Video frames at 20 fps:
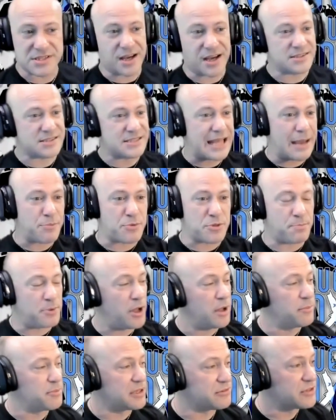once, got slapped with
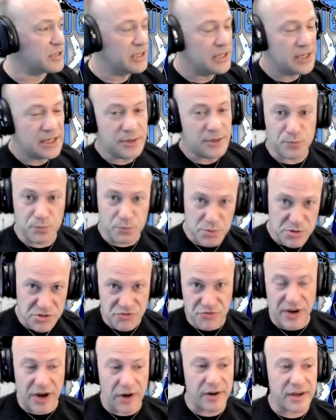a palm leaf. It
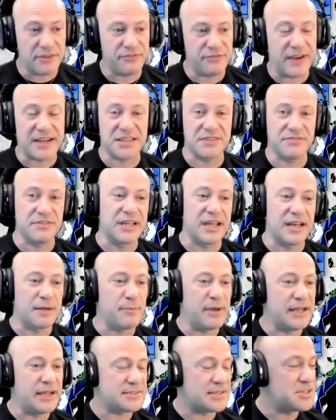was very effective in
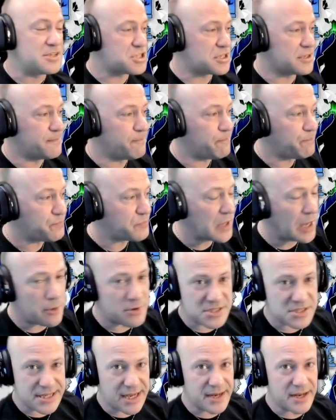getting my attention.
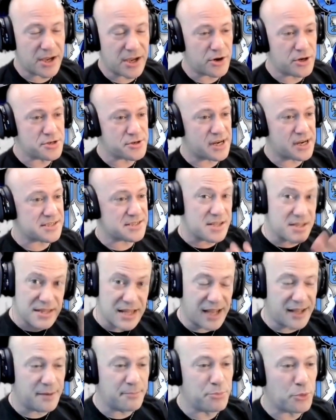I was standing on her dress.
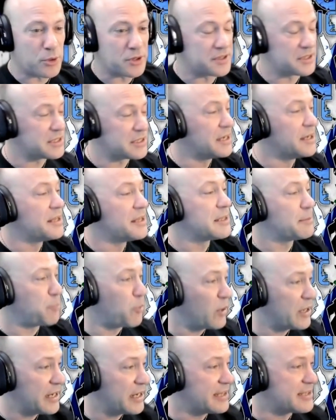Not important. The
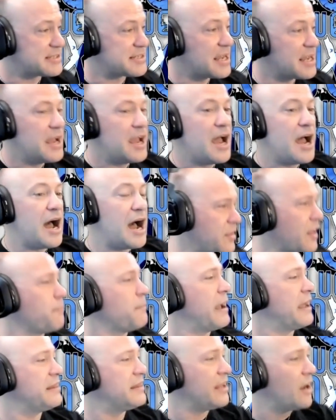point is,
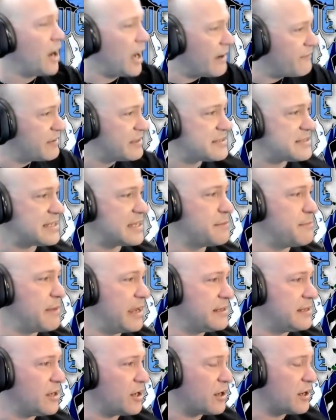they obviously
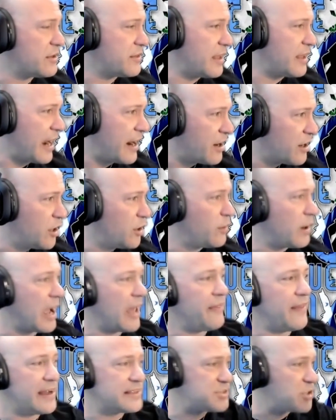made the arrow,
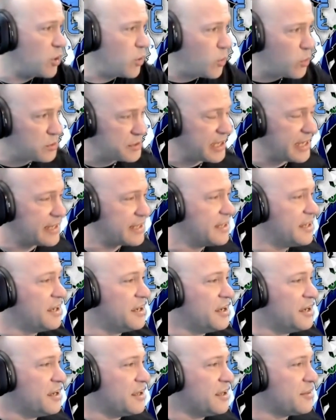and that's holding
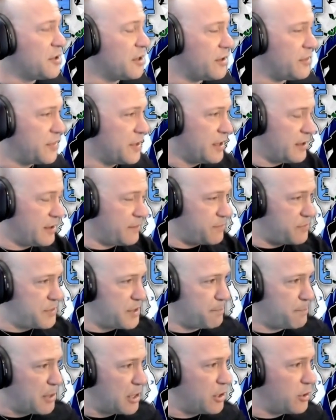
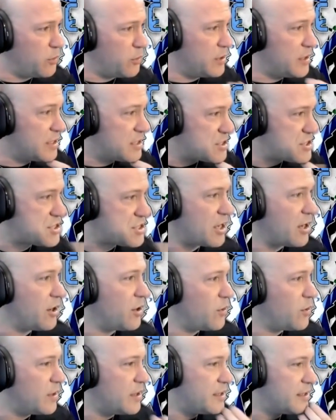the bow.
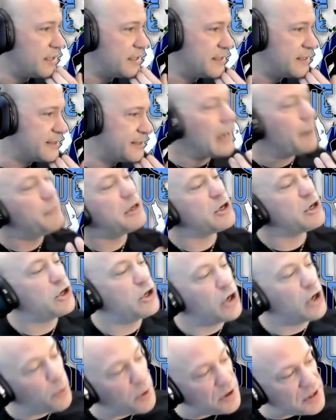So I'm
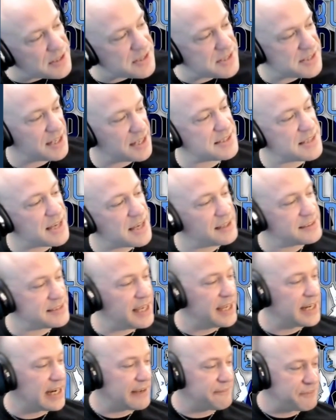gonna go with a 6 out
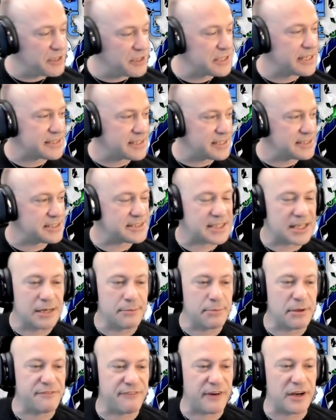of 10. I feel like this is
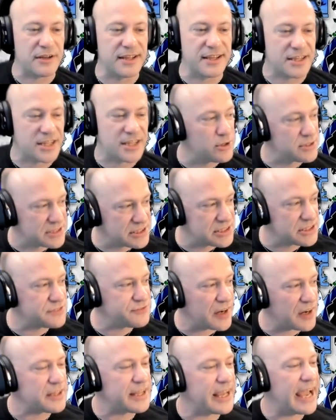gonna be fairly close. It's
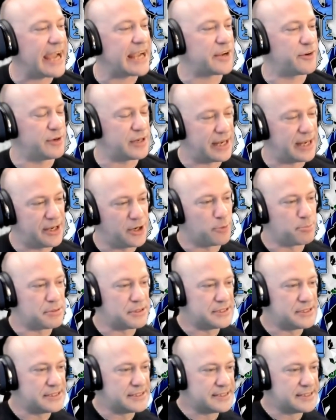fairly accurate, I hope.